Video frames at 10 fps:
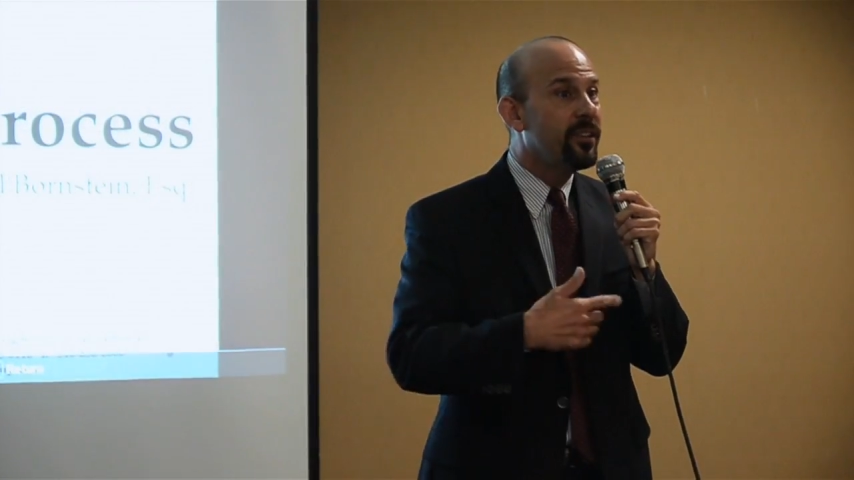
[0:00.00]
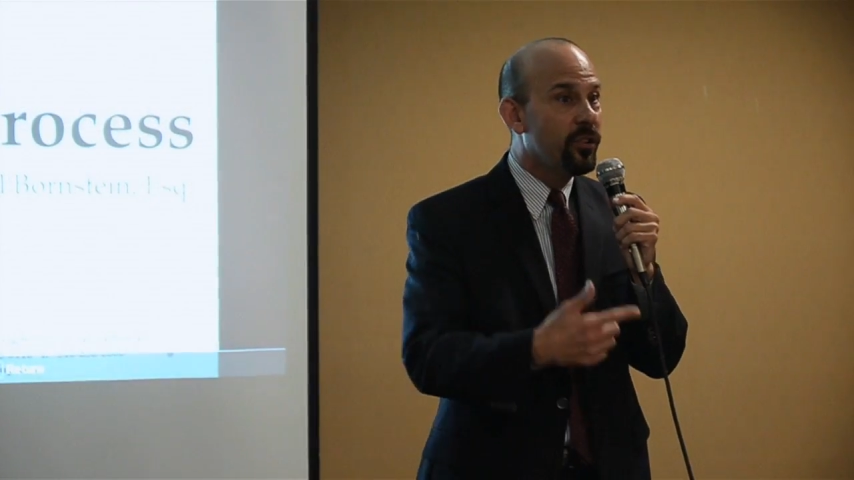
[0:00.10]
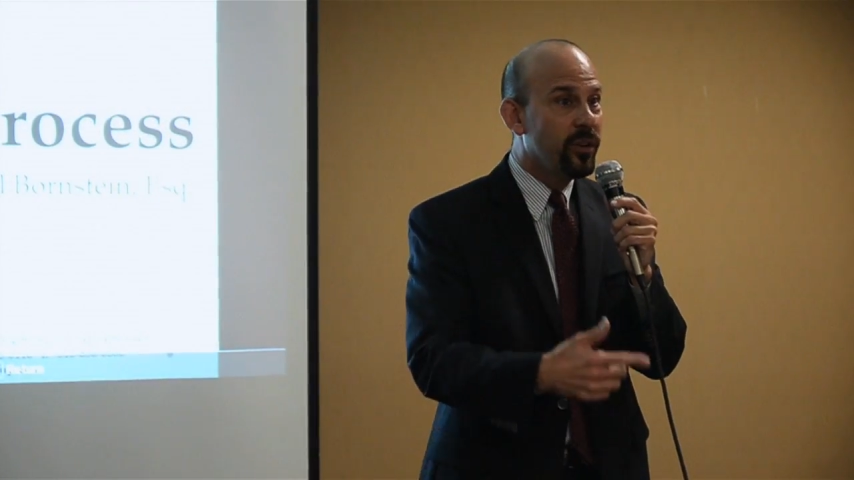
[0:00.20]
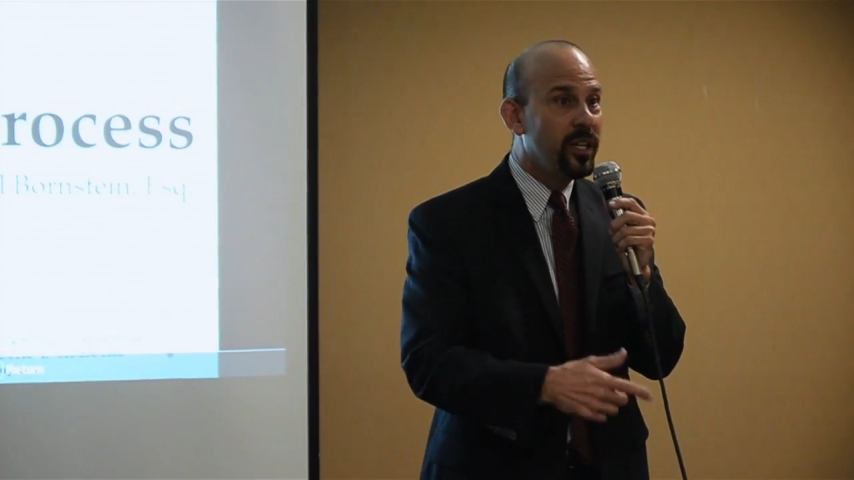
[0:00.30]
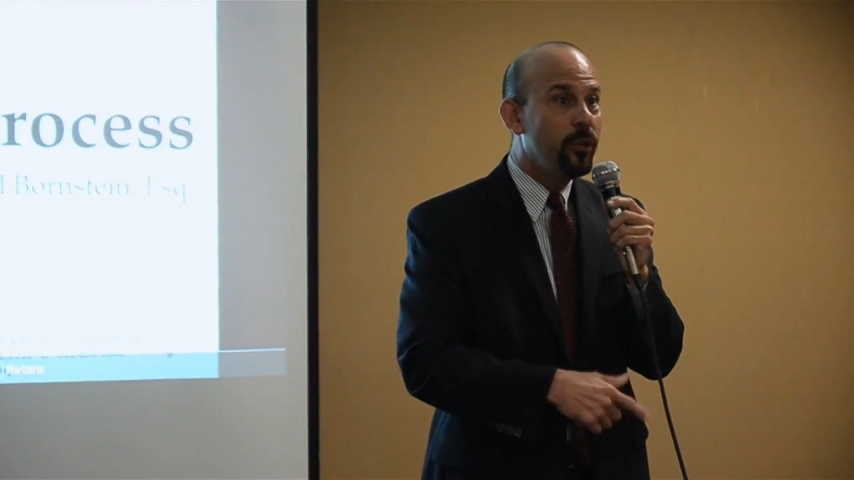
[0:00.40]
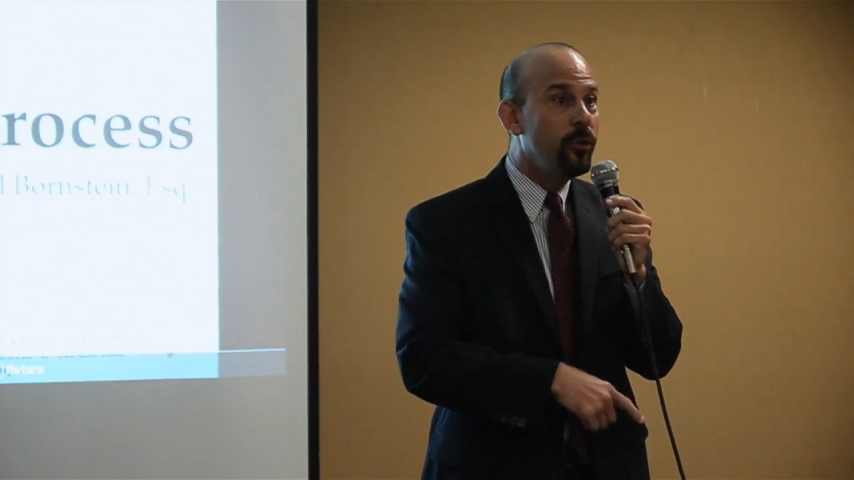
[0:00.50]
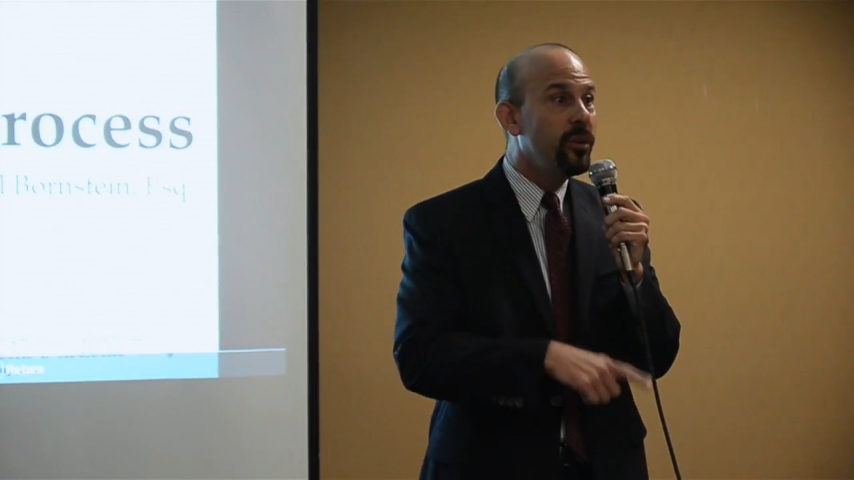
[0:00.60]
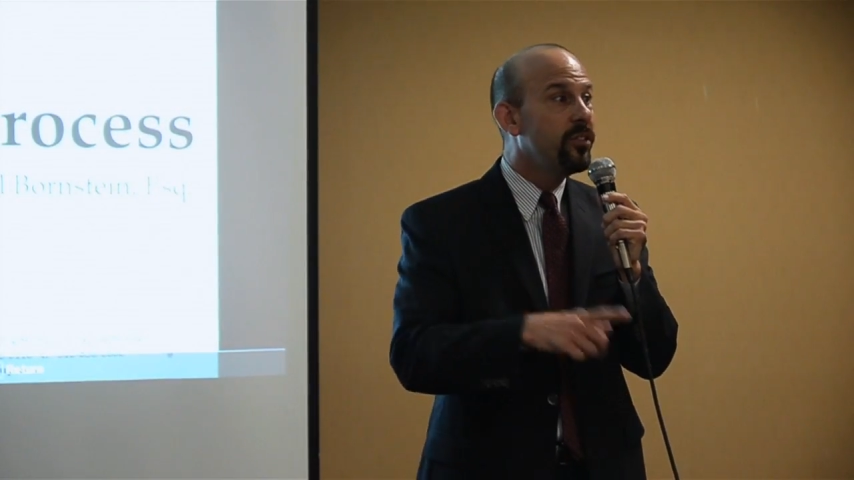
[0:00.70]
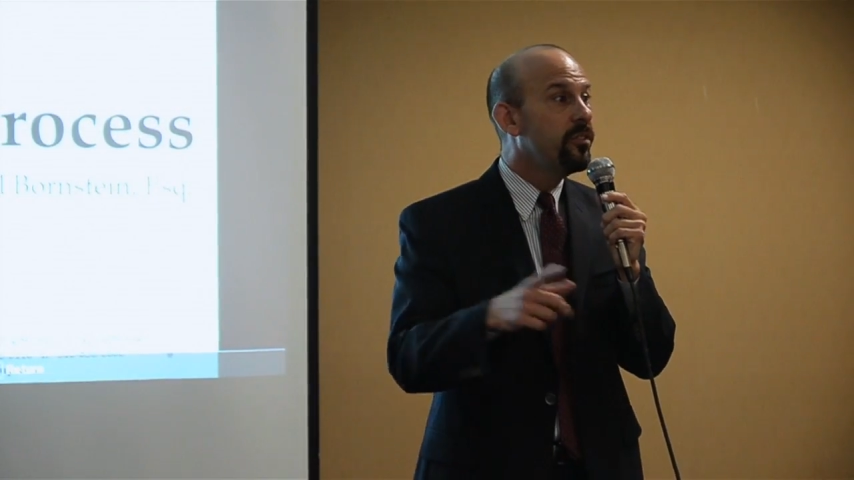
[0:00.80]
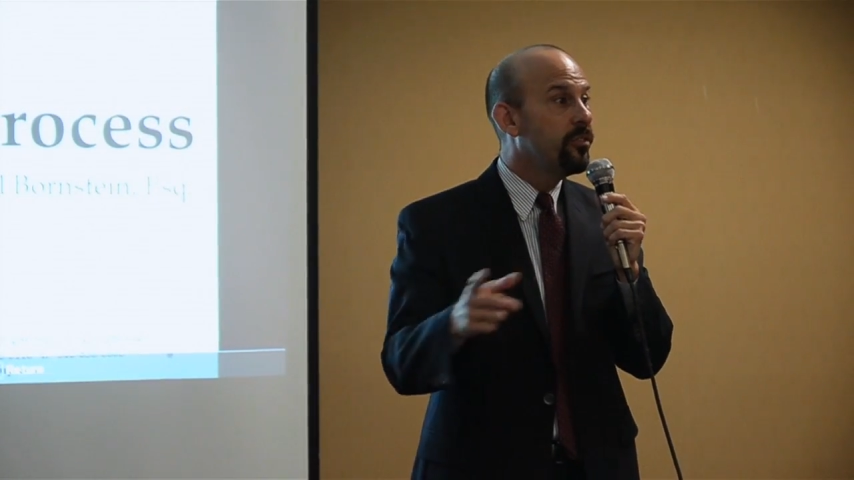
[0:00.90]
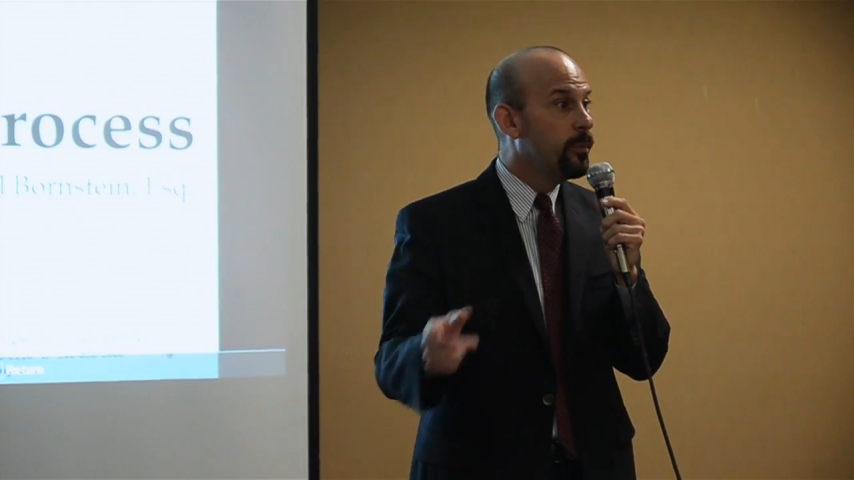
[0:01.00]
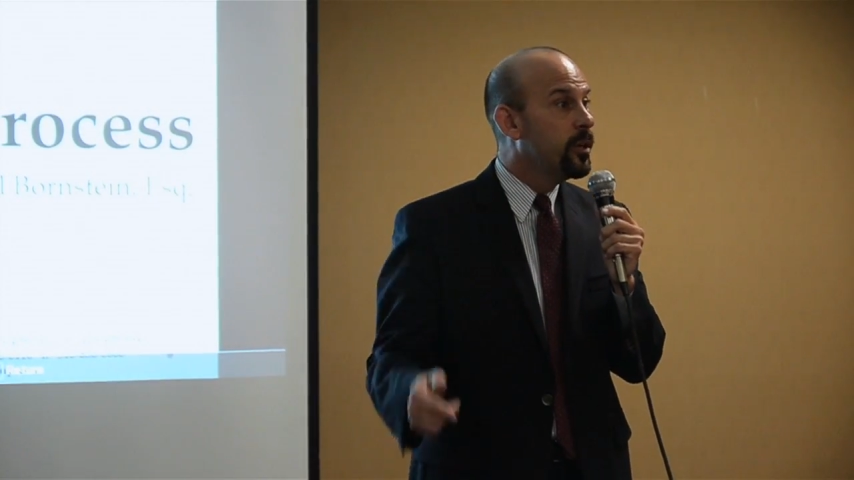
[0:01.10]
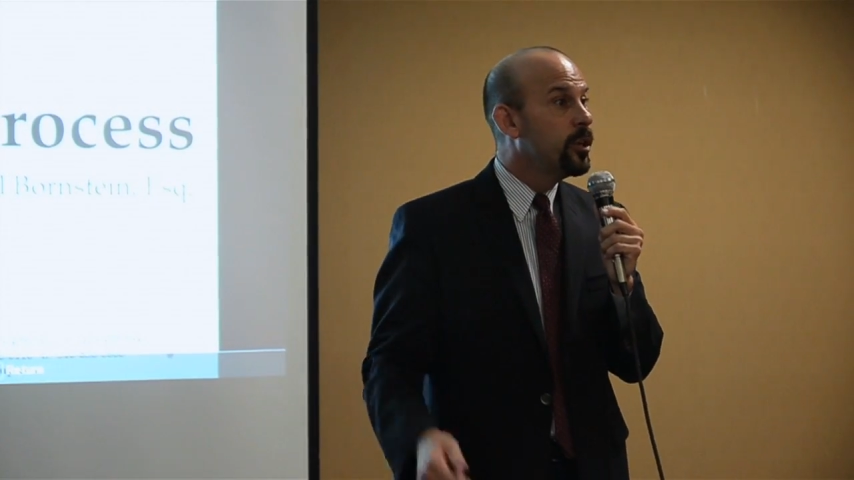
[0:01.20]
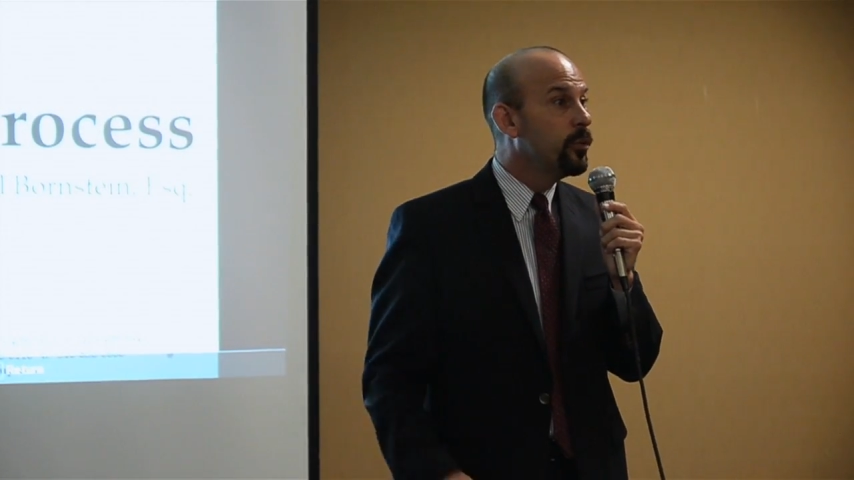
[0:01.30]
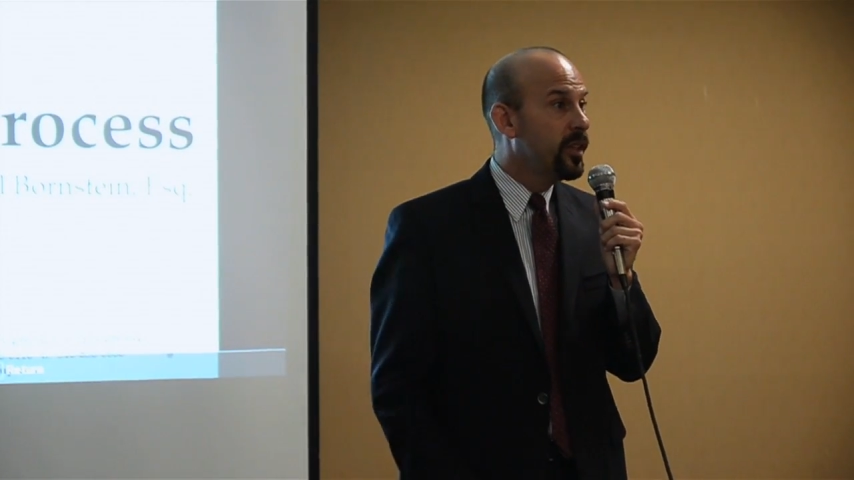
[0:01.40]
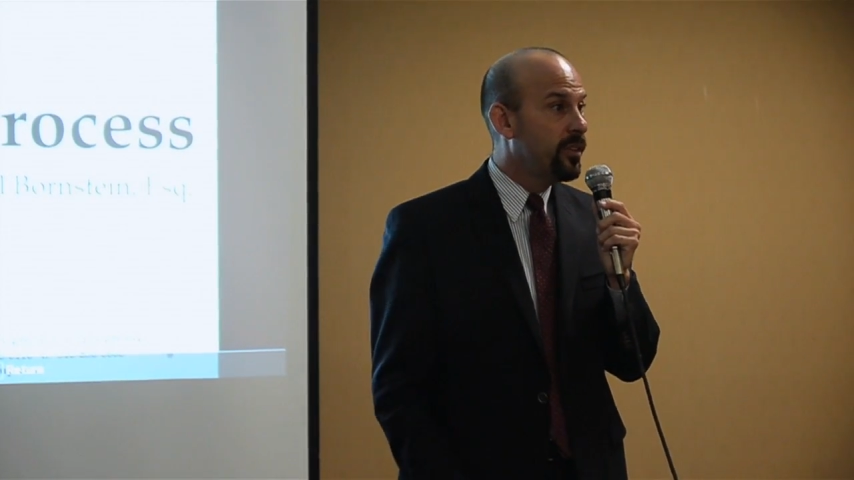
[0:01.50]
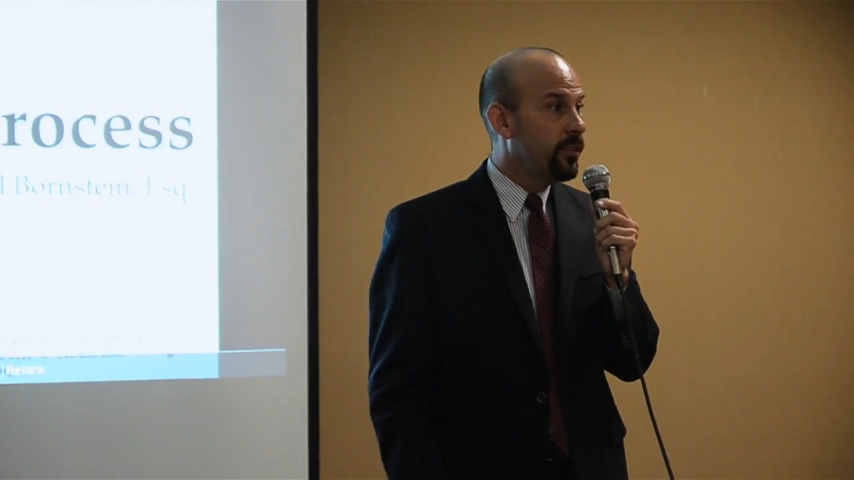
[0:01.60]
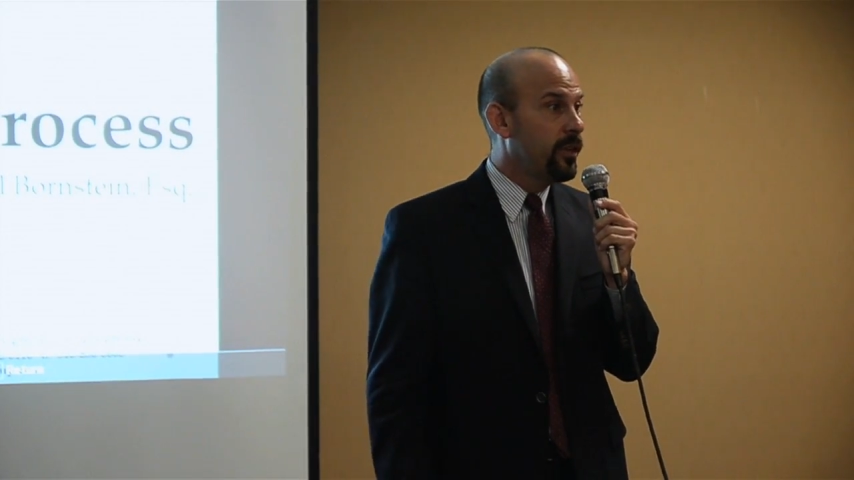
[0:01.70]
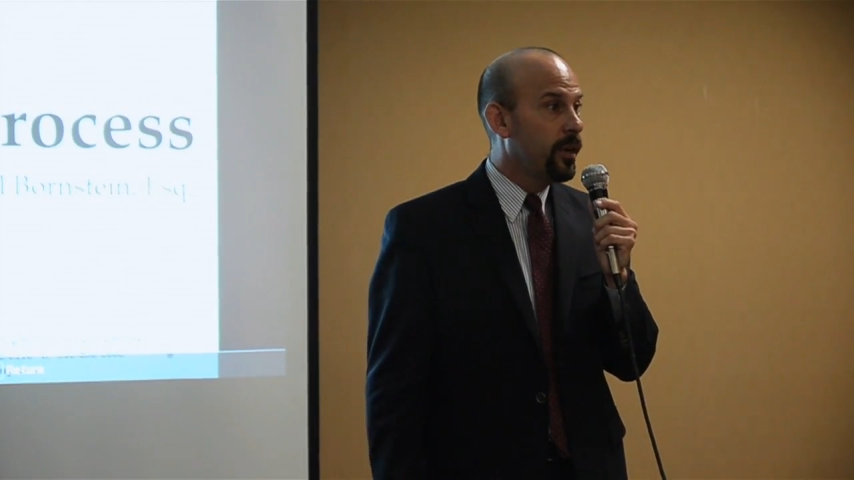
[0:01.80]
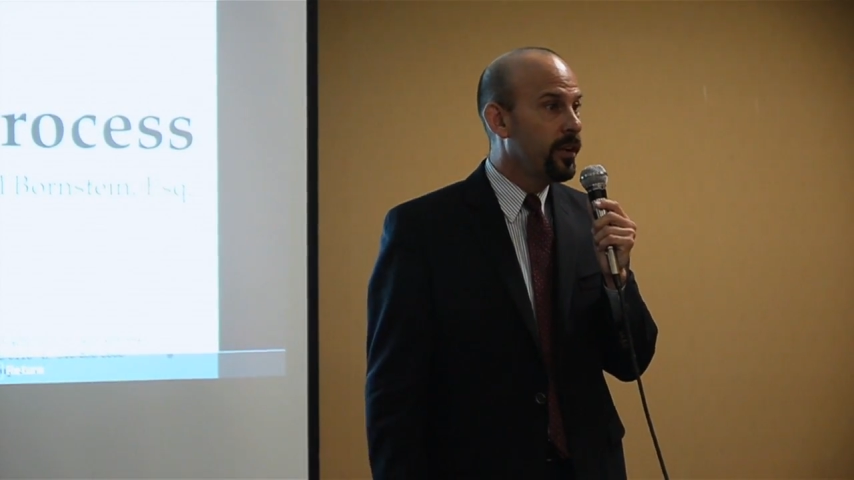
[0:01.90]
attorney who isn't familiar with
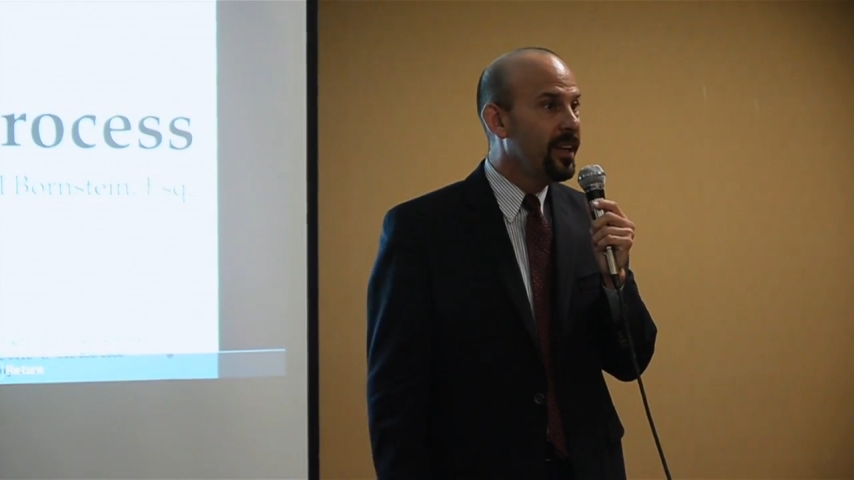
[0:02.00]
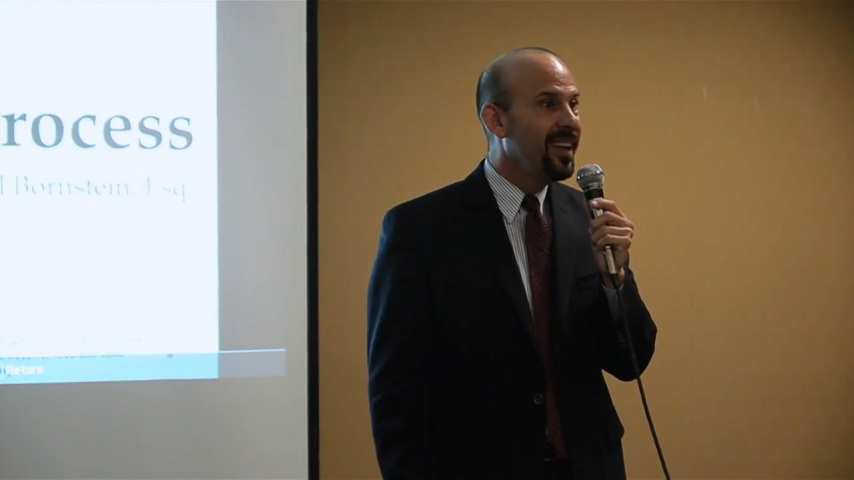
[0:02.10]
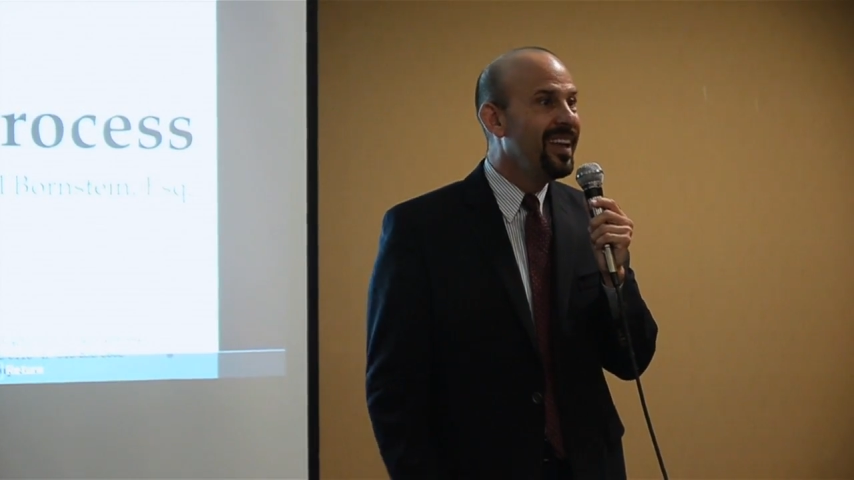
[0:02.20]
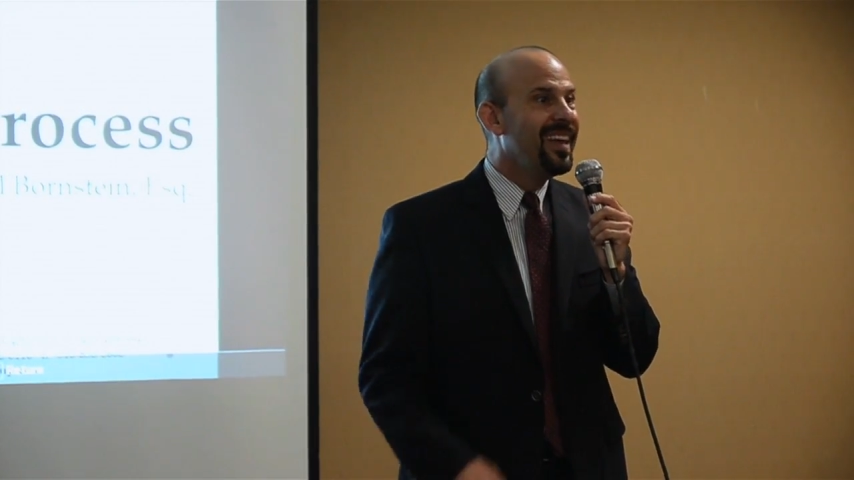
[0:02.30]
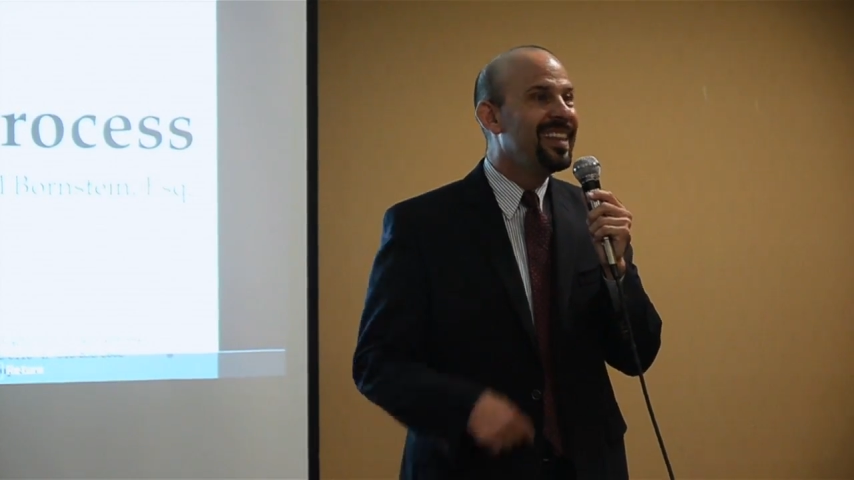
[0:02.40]
this area,